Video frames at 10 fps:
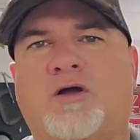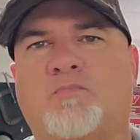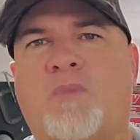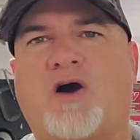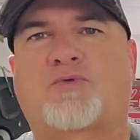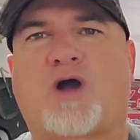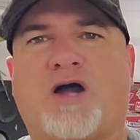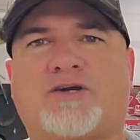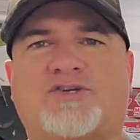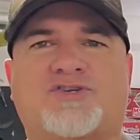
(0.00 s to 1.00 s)
Ma
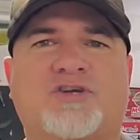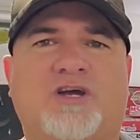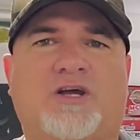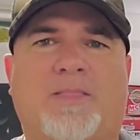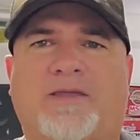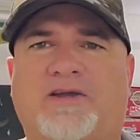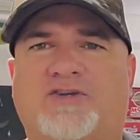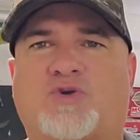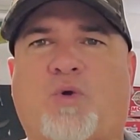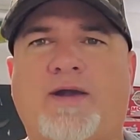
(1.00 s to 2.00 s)
Rocks
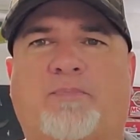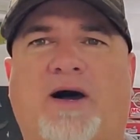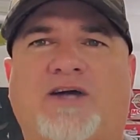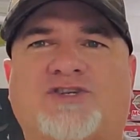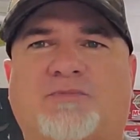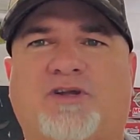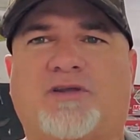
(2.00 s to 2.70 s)
is quite possibly